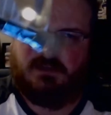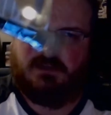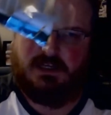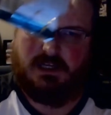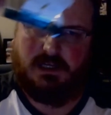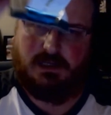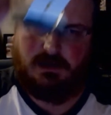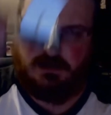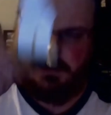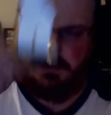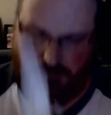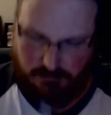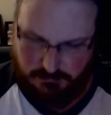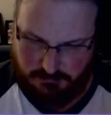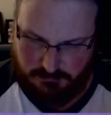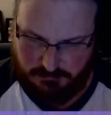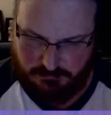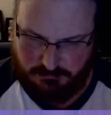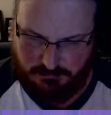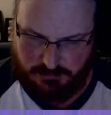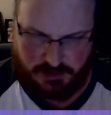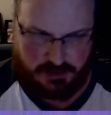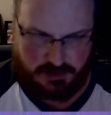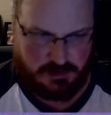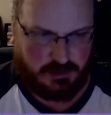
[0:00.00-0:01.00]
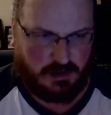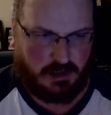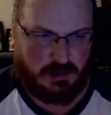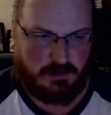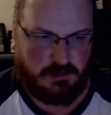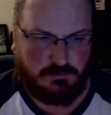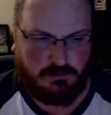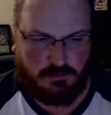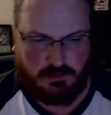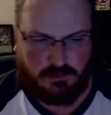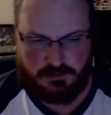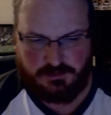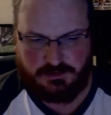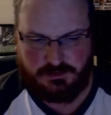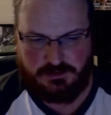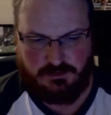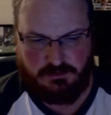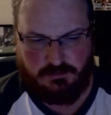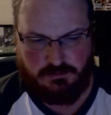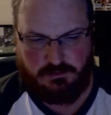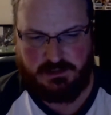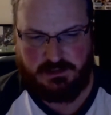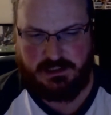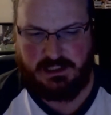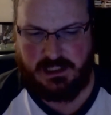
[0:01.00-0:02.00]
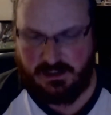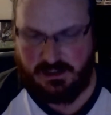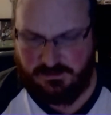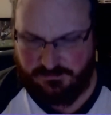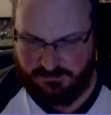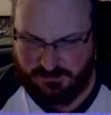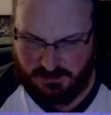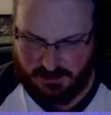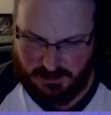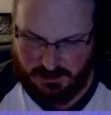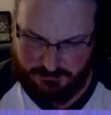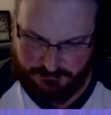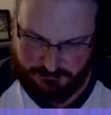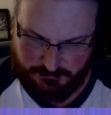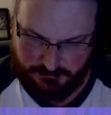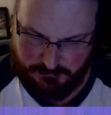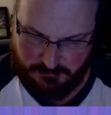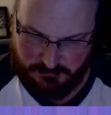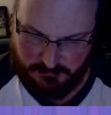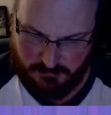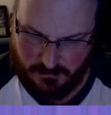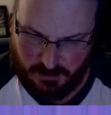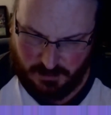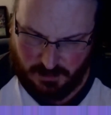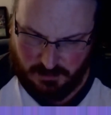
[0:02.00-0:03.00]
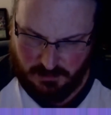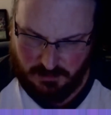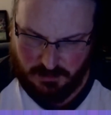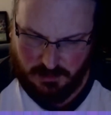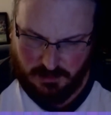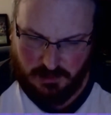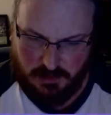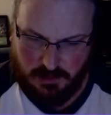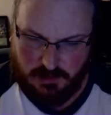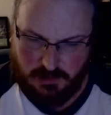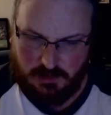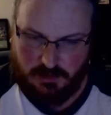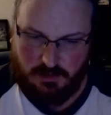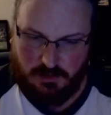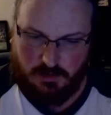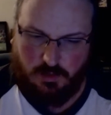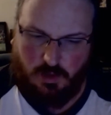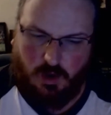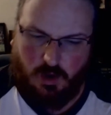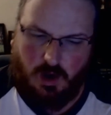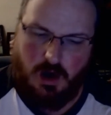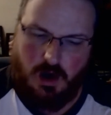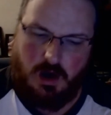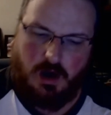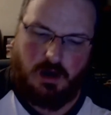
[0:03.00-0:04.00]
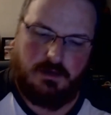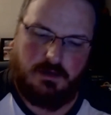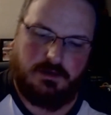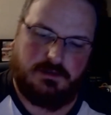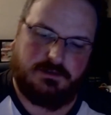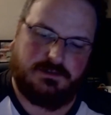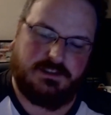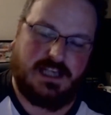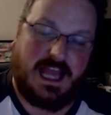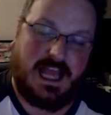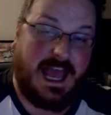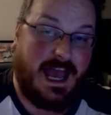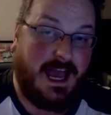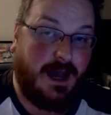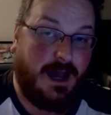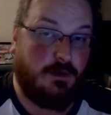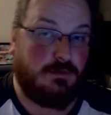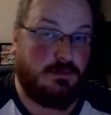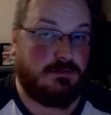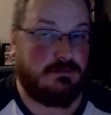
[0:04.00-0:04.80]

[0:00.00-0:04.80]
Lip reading: ho. So, what do we have here? Oh, now,